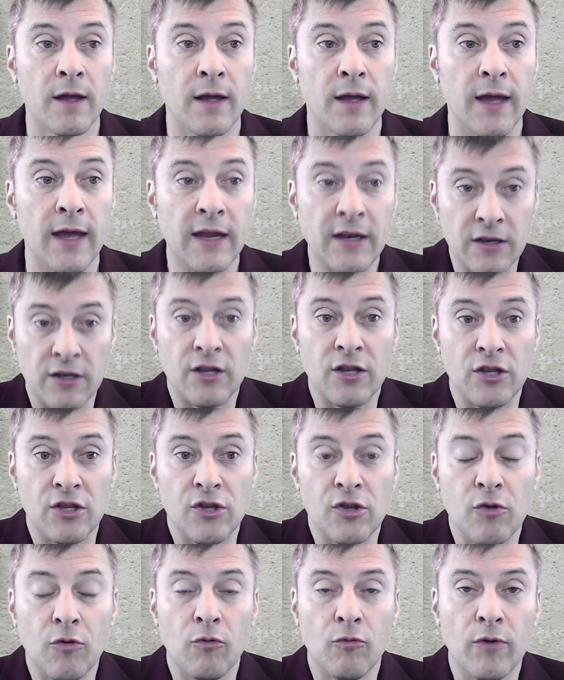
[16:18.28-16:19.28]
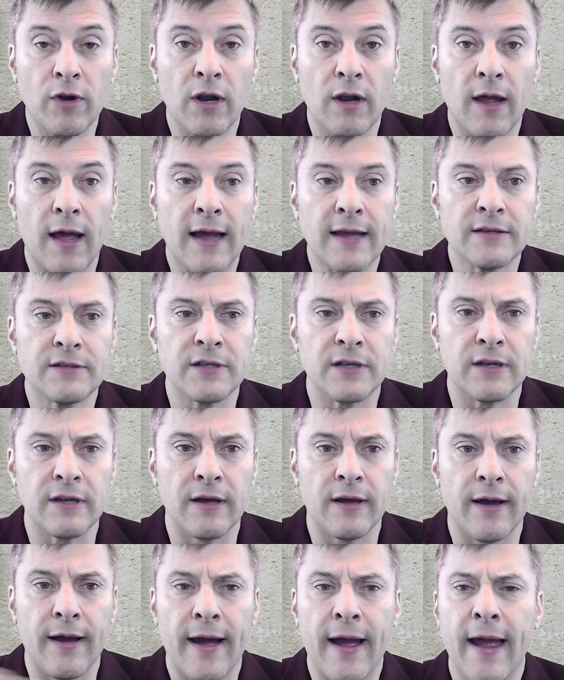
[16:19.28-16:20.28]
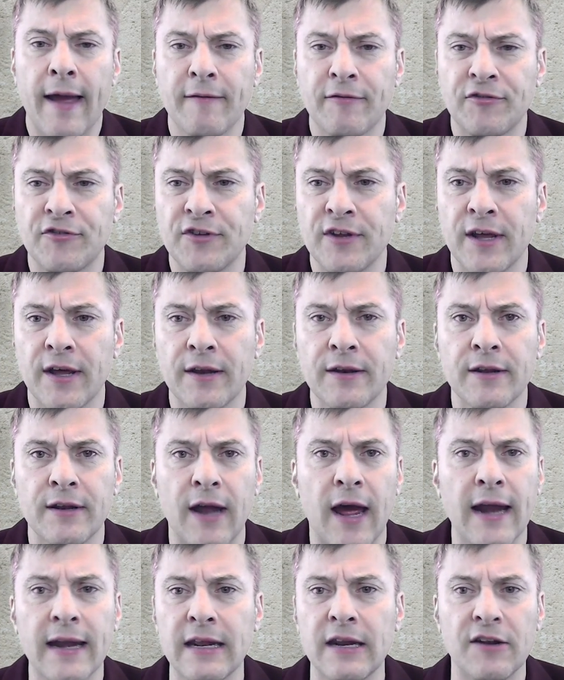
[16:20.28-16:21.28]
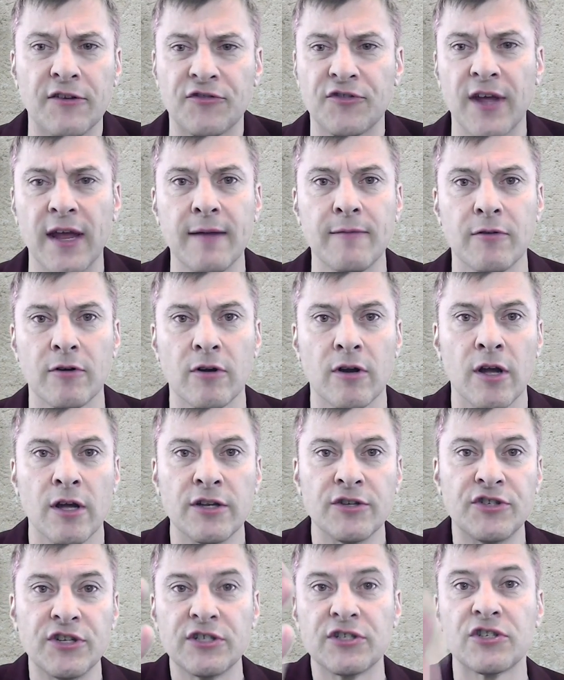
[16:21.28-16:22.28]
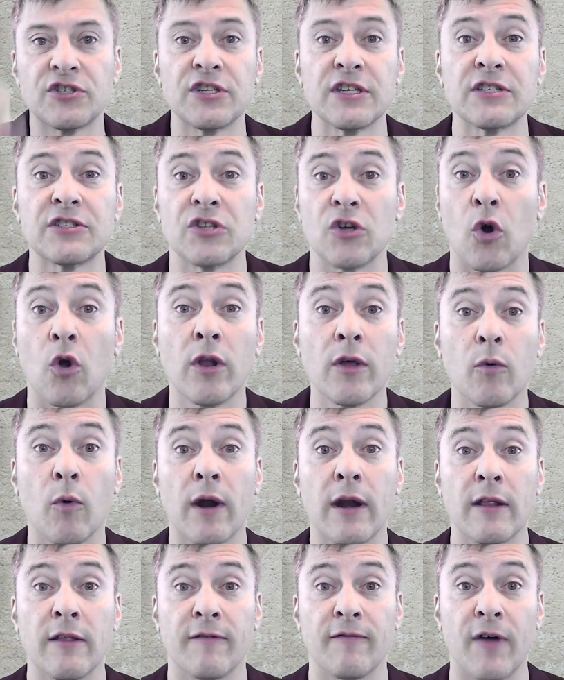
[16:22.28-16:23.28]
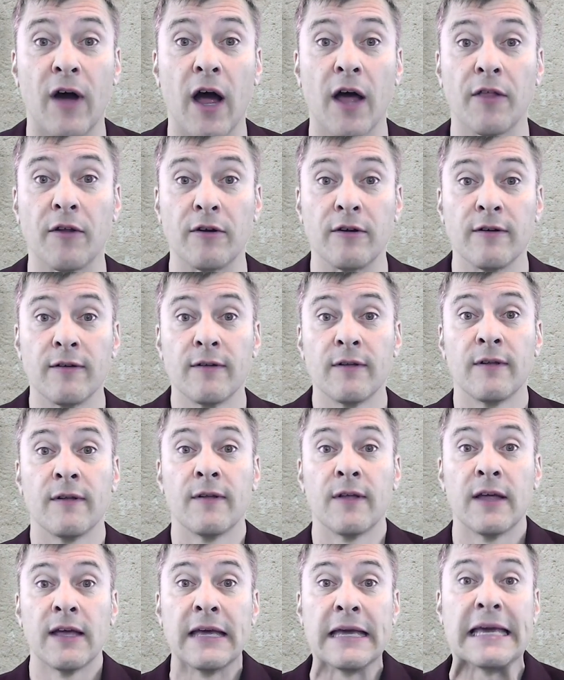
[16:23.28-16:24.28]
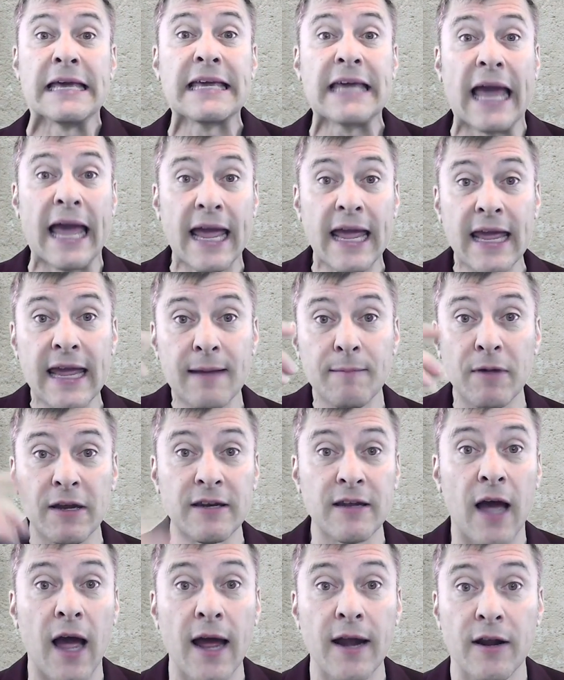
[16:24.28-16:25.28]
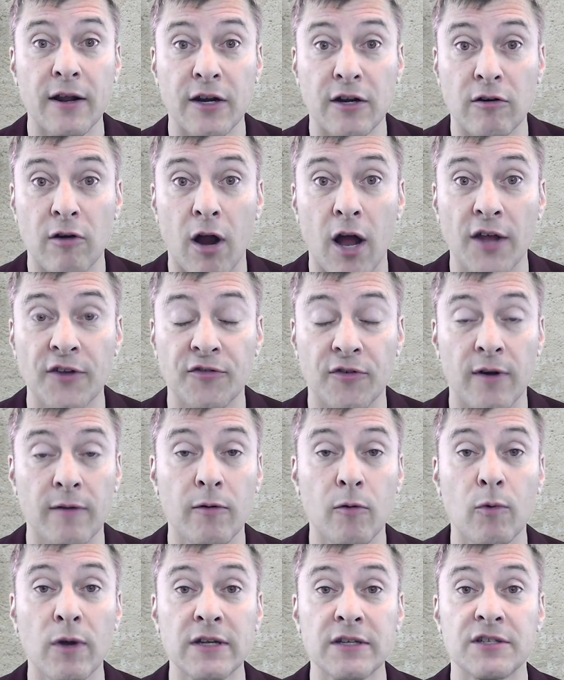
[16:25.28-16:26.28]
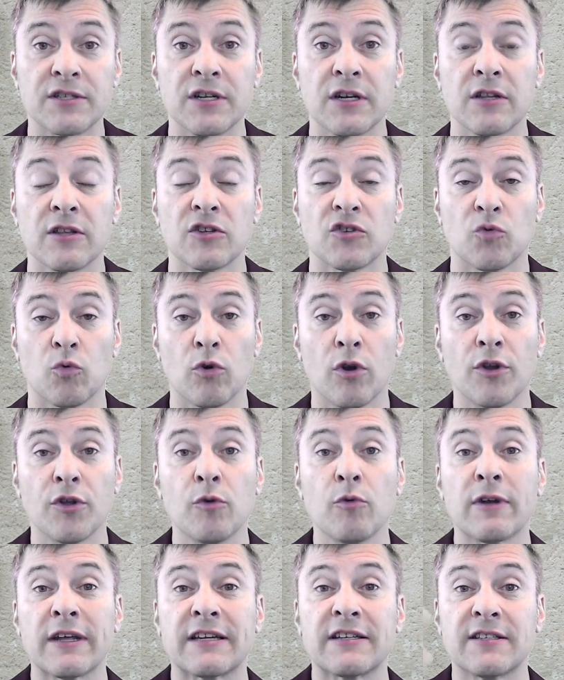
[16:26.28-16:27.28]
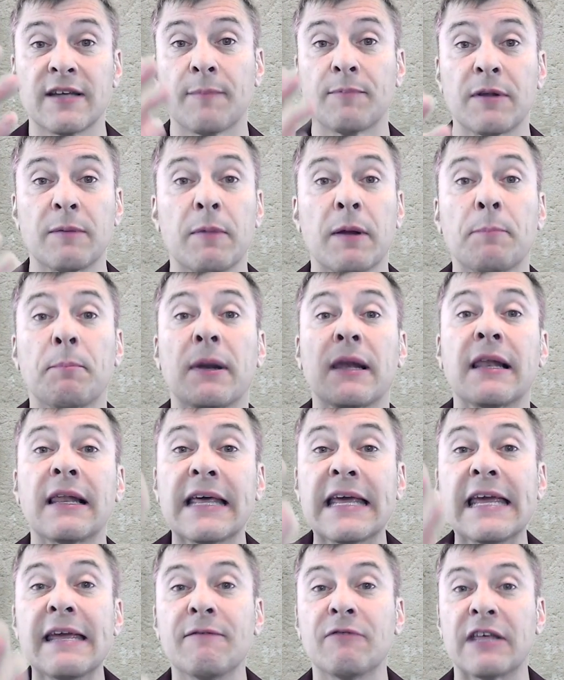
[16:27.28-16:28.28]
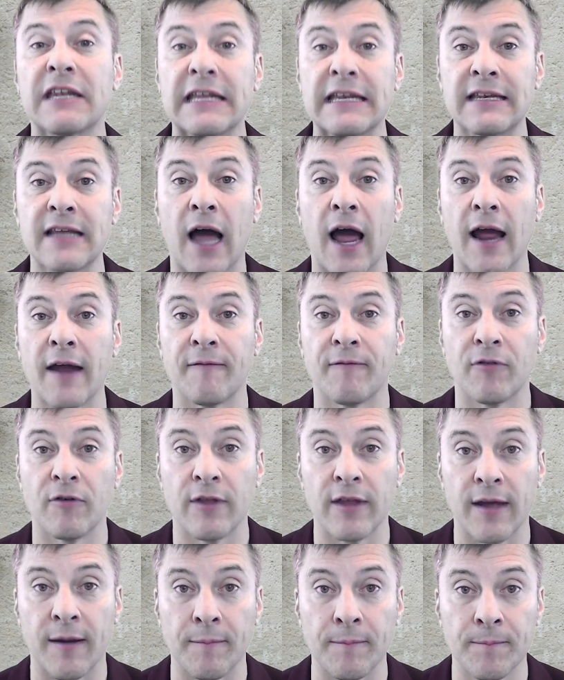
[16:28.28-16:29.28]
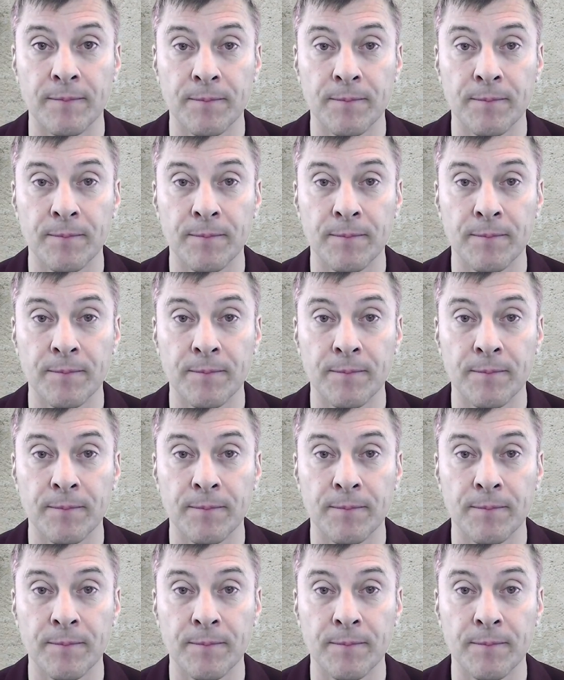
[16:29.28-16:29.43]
and you realize that I have sinned and I need a Savior, Jesus is the only way to the Father. He came and died on the cross for everyone's sin in this world who would accept him and believe that he died for them.